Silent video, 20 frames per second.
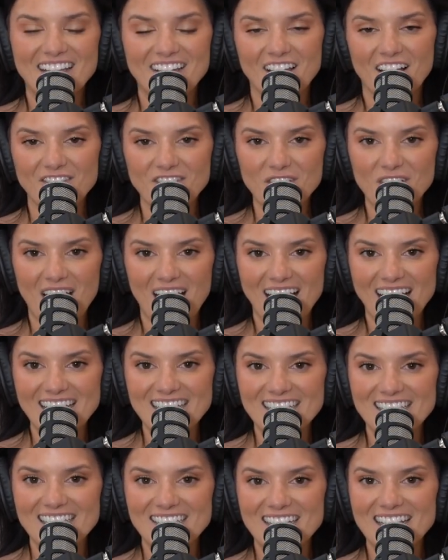Love you
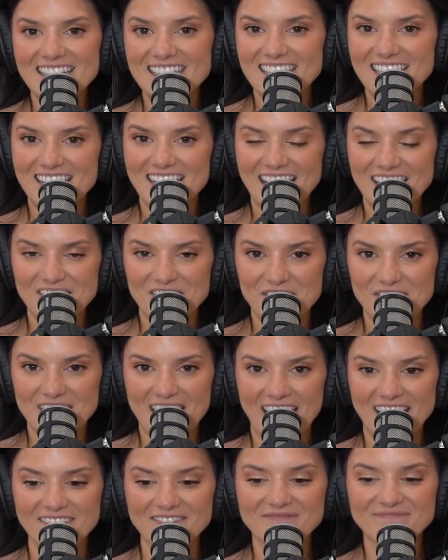guys. See you next
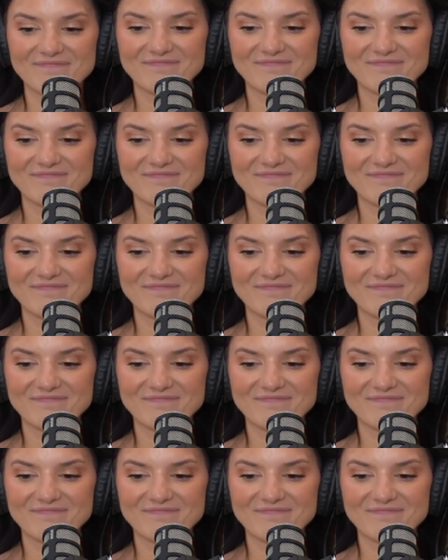Tuesday.